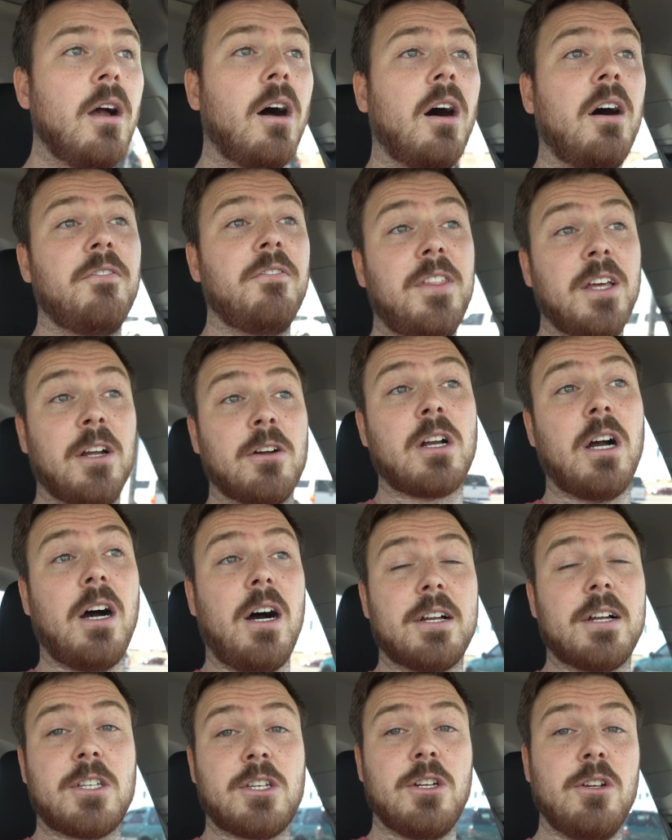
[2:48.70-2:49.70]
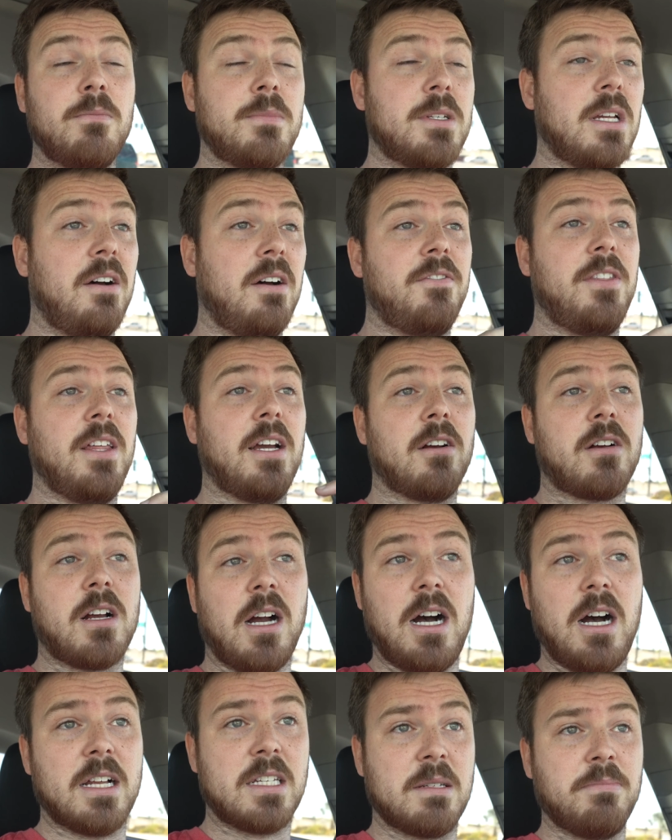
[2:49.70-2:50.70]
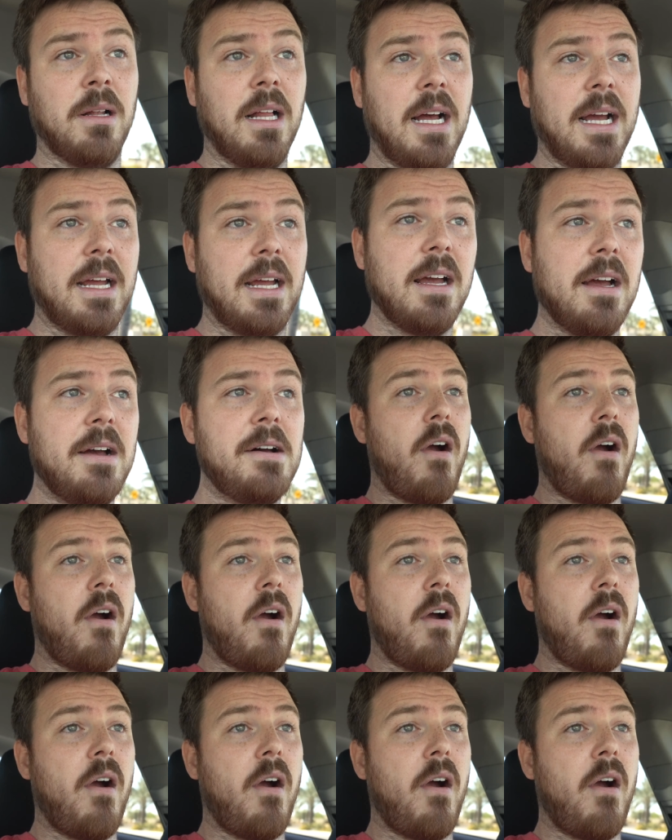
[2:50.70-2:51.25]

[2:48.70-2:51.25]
of their costumes, of their cosplay.